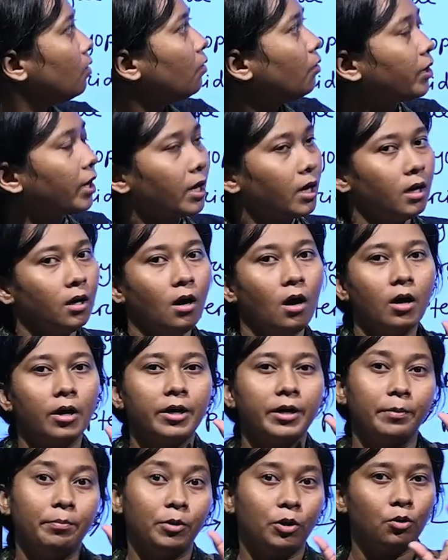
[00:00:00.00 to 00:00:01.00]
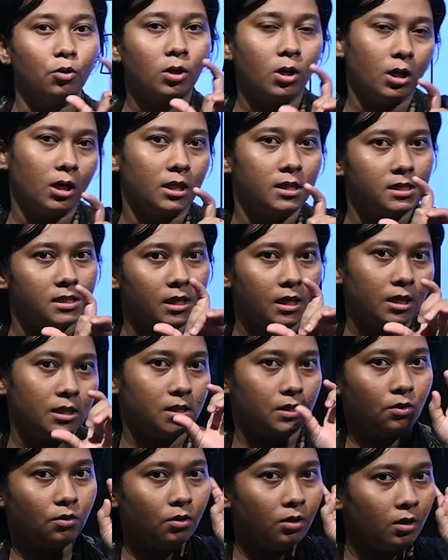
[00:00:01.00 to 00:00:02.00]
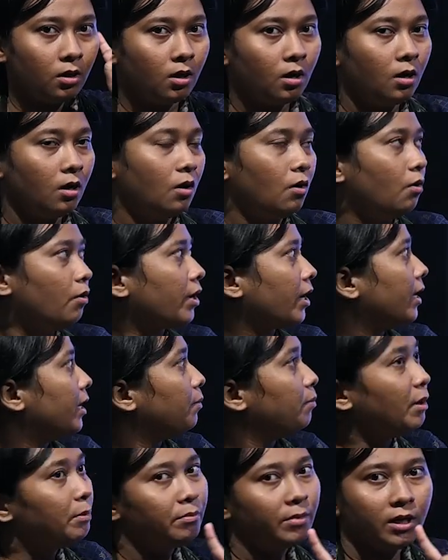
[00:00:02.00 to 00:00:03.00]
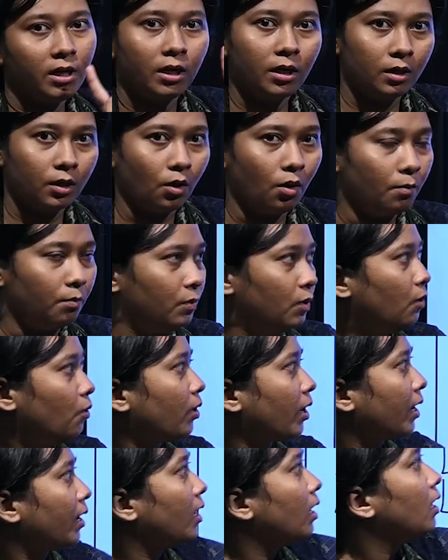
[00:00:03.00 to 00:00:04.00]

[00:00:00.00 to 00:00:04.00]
Okay. A cryptocurrency is your, okay, remembering term. Okay.